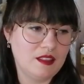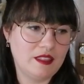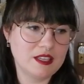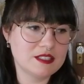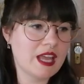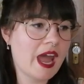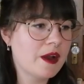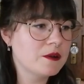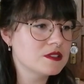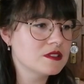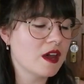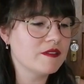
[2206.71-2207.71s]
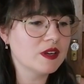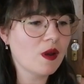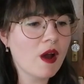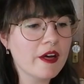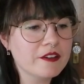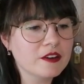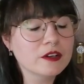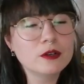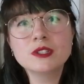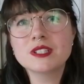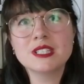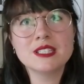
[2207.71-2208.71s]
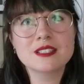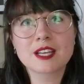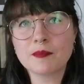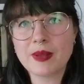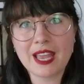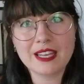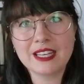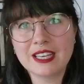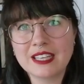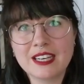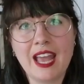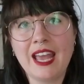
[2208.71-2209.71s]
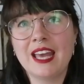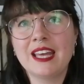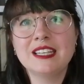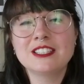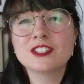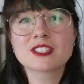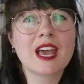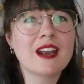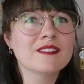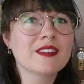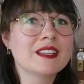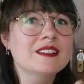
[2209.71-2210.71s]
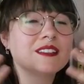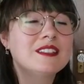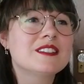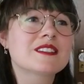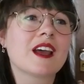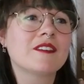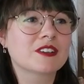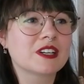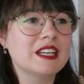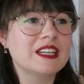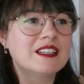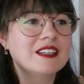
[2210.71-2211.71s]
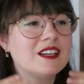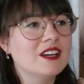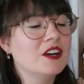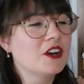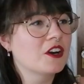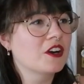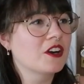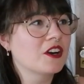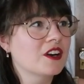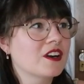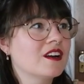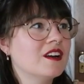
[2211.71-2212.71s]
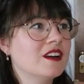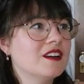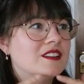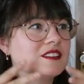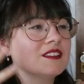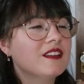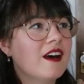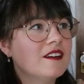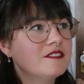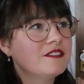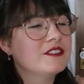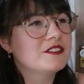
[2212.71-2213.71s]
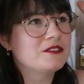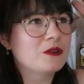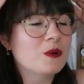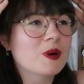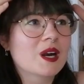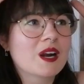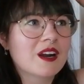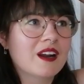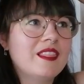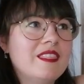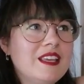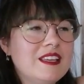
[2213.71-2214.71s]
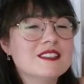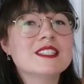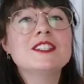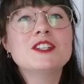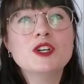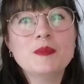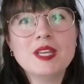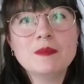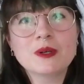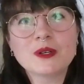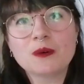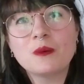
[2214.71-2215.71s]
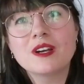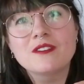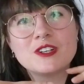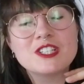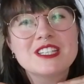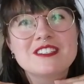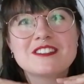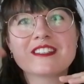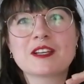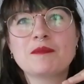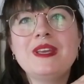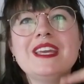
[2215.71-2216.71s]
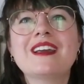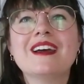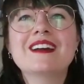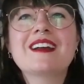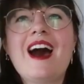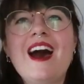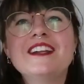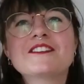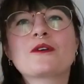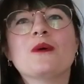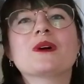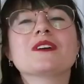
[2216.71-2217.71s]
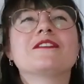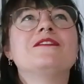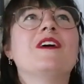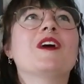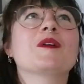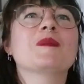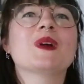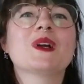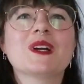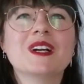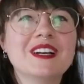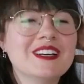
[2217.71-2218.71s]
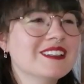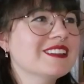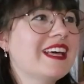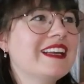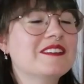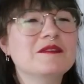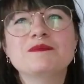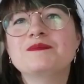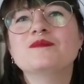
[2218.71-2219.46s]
this house of an author who just needs a companion, and it's just kind of like discovering her love for these two people, one of which is just like peak cottagecore farmer, like